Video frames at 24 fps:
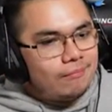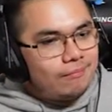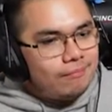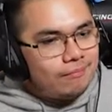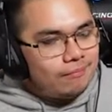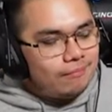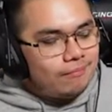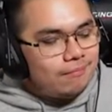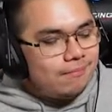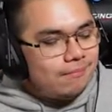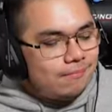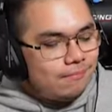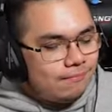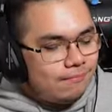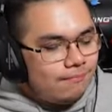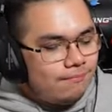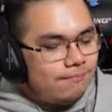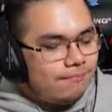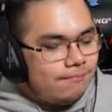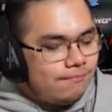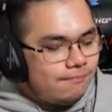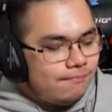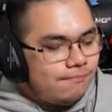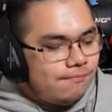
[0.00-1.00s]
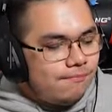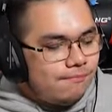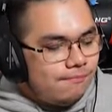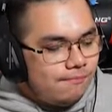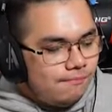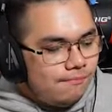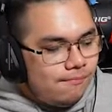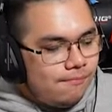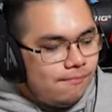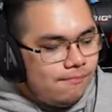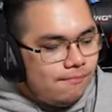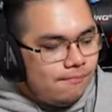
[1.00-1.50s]

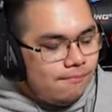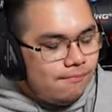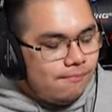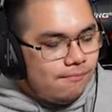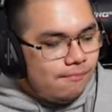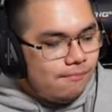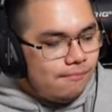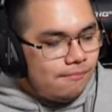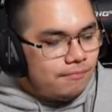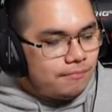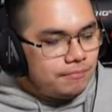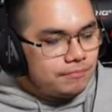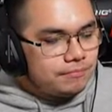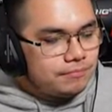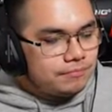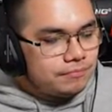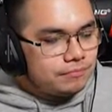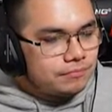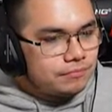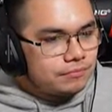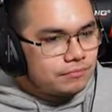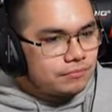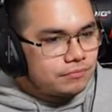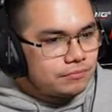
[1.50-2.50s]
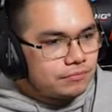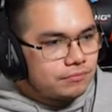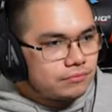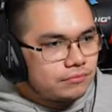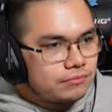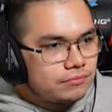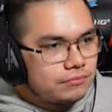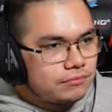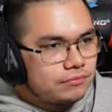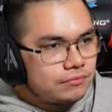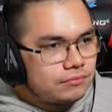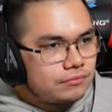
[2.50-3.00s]

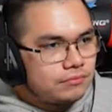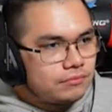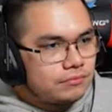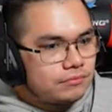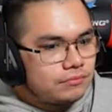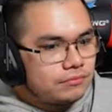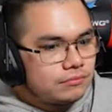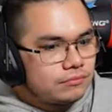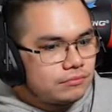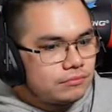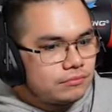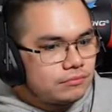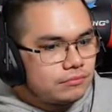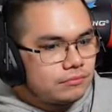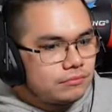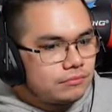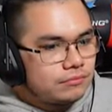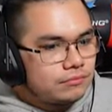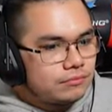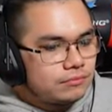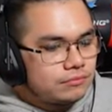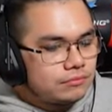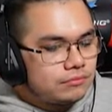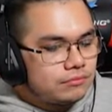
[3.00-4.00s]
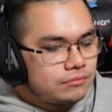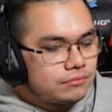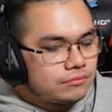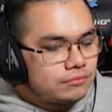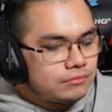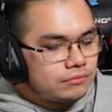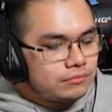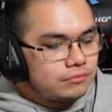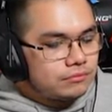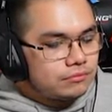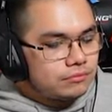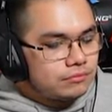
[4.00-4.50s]

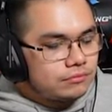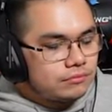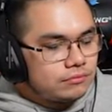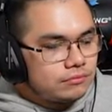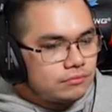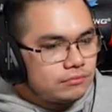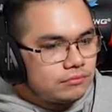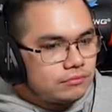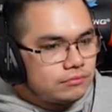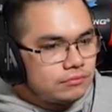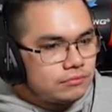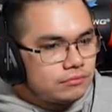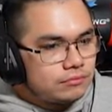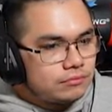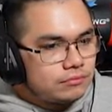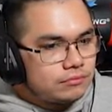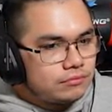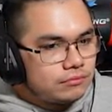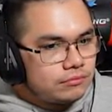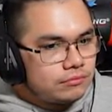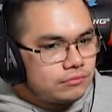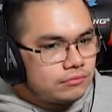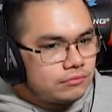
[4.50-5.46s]
The person shown says nothing.